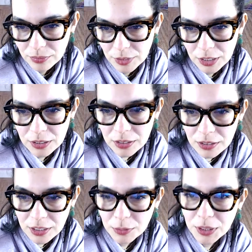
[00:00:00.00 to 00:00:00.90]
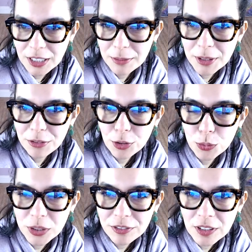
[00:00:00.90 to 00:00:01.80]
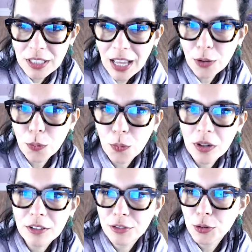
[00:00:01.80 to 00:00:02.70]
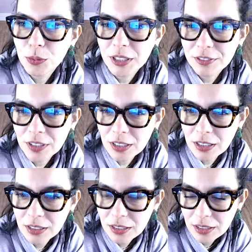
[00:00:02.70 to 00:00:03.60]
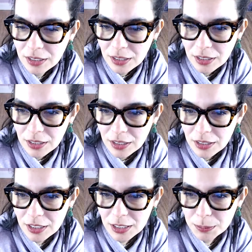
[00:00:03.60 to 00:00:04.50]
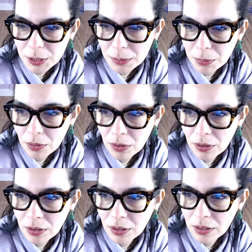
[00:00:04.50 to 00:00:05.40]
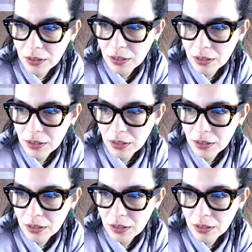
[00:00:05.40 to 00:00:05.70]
Ah, they want to give me a full refund. I don't want a full refund. These people.